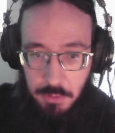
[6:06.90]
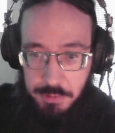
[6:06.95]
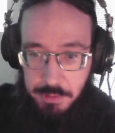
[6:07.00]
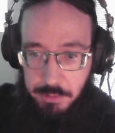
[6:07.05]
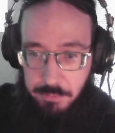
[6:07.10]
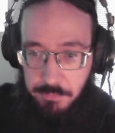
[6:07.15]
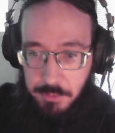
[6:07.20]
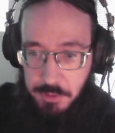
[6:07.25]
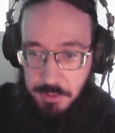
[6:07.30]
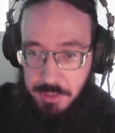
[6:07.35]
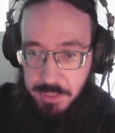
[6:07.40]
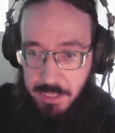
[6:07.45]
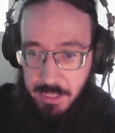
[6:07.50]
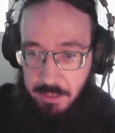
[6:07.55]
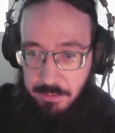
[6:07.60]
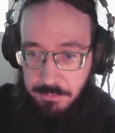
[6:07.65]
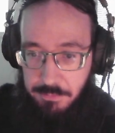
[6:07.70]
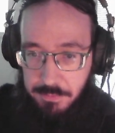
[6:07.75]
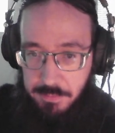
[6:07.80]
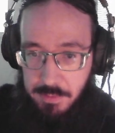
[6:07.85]
your first
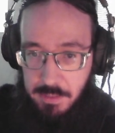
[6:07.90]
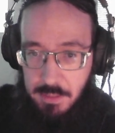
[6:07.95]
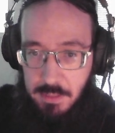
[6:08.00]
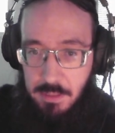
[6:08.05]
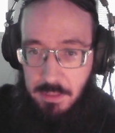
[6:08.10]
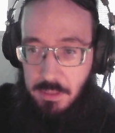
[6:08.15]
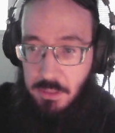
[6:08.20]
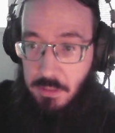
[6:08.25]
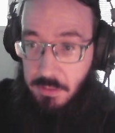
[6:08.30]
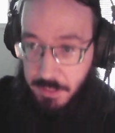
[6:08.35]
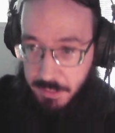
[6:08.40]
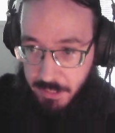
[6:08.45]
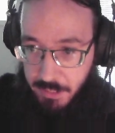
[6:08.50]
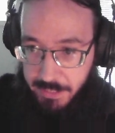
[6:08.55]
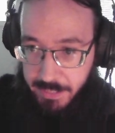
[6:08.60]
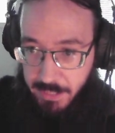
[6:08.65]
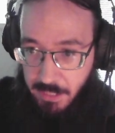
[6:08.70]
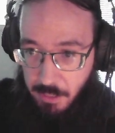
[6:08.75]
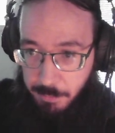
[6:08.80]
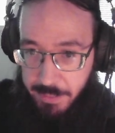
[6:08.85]
save. You'll get the
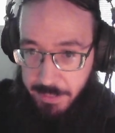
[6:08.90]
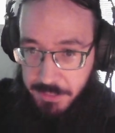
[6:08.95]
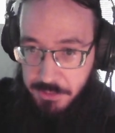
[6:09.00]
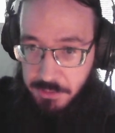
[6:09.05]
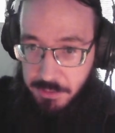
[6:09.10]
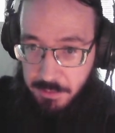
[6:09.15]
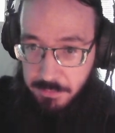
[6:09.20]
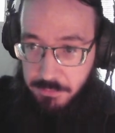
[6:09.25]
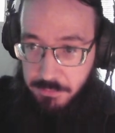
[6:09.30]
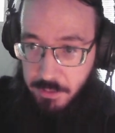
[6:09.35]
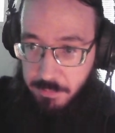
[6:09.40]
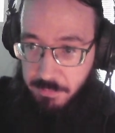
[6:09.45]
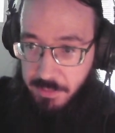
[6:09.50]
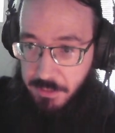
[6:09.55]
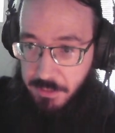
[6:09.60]
dialog box to confirm that